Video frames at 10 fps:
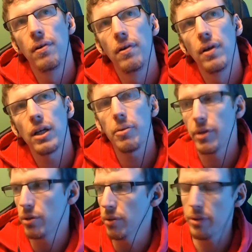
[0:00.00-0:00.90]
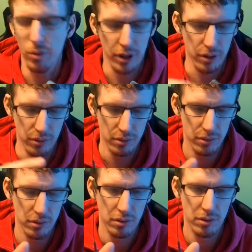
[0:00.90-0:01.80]
That'd be quite cool.
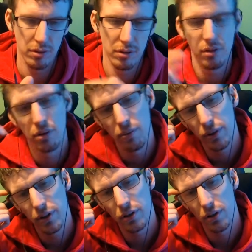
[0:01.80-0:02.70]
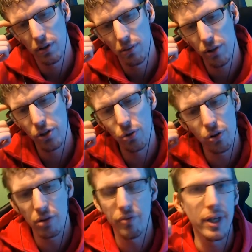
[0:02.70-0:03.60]
Might sort
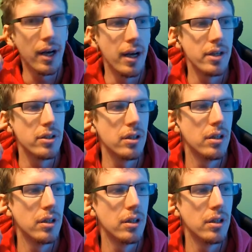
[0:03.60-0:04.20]
something out actually.